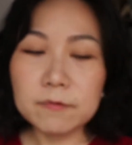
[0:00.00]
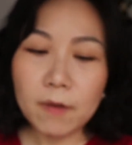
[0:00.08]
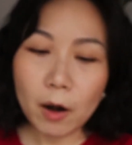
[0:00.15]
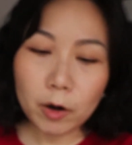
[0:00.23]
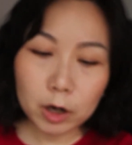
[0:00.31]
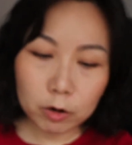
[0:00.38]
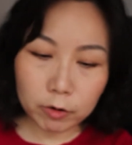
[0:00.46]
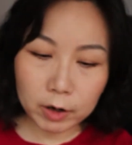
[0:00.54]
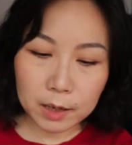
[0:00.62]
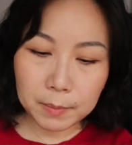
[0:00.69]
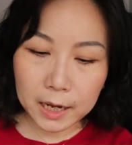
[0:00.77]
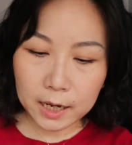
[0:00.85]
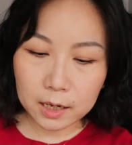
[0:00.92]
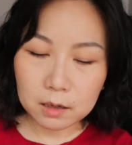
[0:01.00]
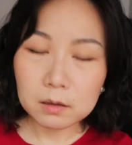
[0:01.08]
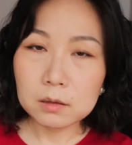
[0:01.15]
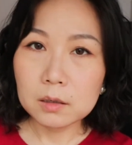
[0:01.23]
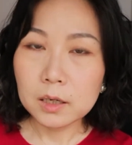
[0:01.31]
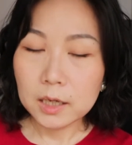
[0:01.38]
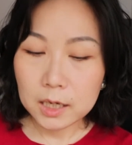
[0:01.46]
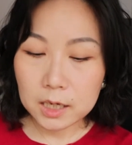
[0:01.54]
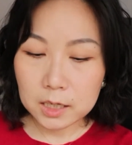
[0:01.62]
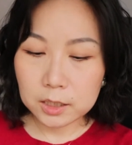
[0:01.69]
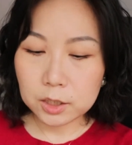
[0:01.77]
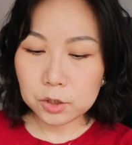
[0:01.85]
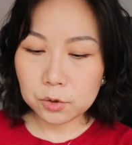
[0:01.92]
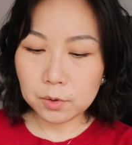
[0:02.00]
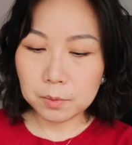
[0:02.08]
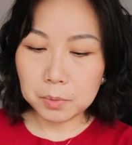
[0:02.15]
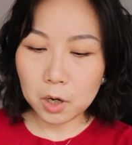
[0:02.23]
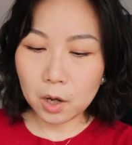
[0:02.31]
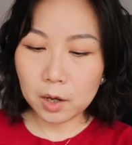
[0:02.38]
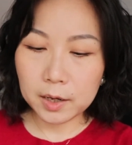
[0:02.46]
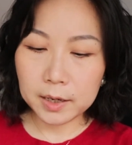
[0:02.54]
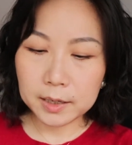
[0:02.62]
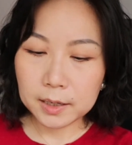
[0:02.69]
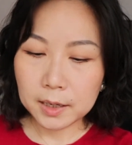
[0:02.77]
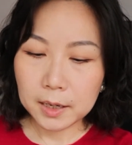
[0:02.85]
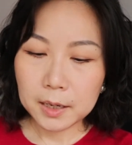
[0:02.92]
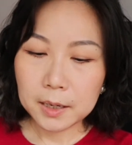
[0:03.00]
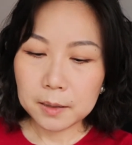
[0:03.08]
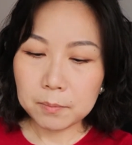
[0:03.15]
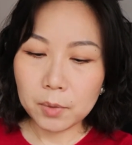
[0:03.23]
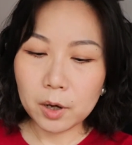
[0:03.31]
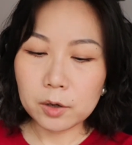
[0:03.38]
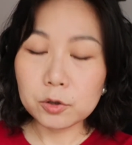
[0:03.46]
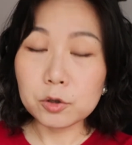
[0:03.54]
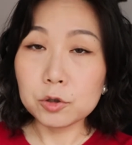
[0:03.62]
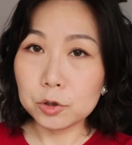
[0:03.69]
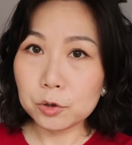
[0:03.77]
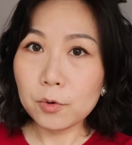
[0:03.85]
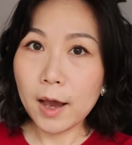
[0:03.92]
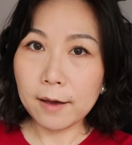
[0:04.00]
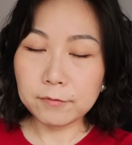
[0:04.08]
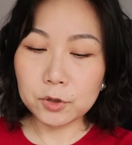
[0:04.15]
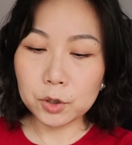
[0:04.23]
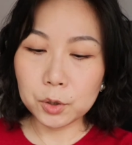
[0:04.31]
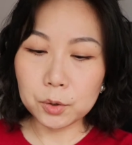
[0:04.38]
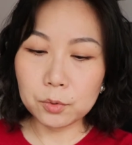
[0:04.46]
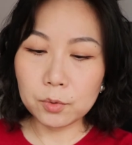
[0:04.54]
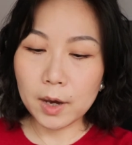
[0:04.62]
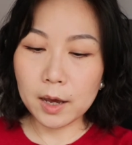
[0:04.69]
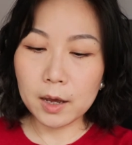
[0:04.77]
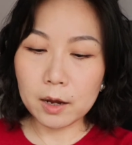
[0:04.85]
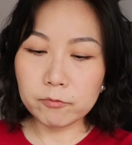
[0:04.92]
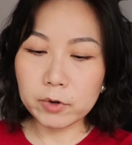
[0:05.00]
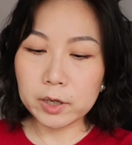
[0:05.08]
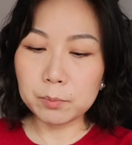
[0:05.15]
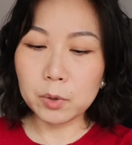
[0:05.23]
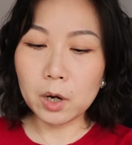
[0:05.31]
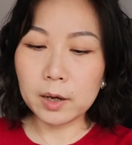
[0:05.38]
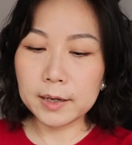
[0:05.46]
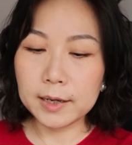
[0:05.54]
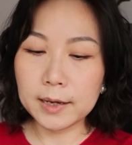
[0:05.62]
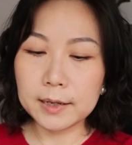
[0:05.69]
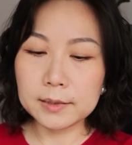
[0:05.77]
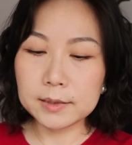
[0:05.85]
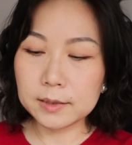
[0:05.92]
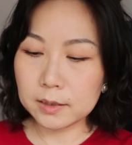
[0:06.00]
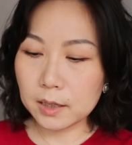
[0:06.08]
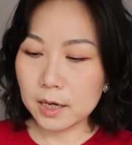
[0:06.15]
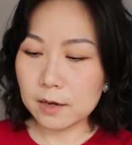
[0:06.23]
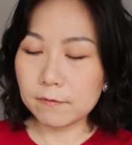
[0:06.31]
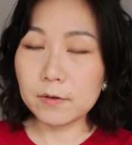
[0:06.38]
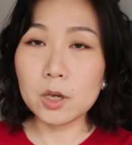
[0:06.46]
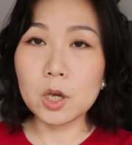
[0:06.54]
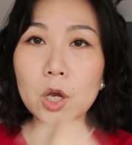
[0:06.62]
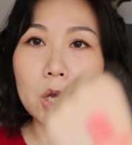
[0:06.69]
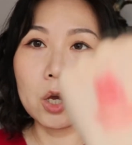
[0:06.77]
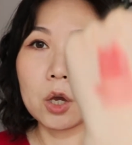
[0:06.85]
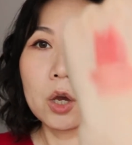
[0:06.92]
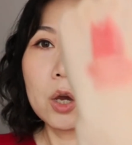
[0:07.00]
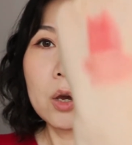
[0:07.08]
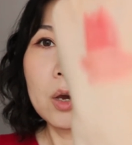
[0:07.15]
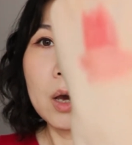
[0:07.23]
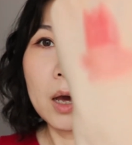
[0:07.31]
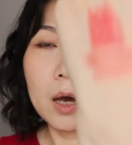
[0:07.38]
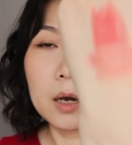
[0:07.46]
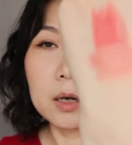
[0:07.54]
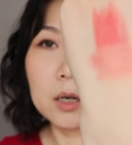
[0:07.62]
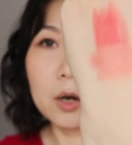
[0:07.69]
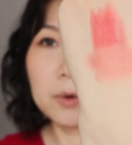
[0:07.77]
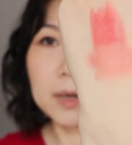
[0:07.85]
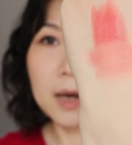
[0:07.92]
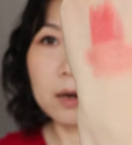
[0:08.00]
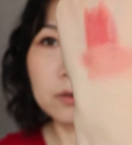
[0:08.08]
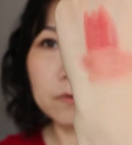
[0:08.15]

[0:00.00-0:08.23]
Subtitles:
very creamy, easy to apply, but you do have to reapply it if you going out